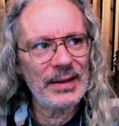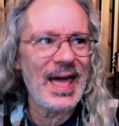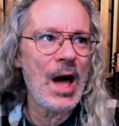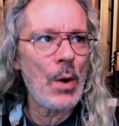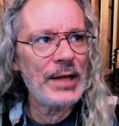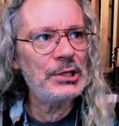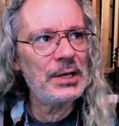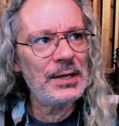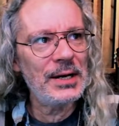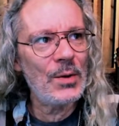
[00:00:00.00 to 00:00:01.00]
Like, yeah, well, I
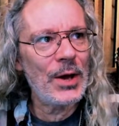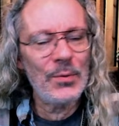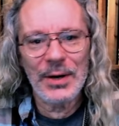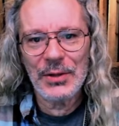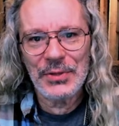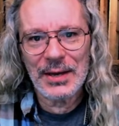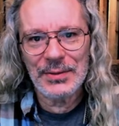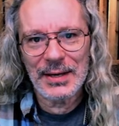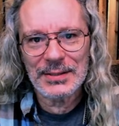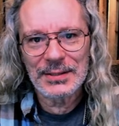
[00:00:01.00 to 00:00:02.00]
did it anyway. What do you think
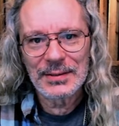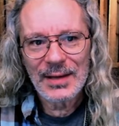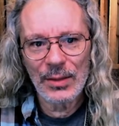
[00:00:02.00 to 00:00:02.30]
of this?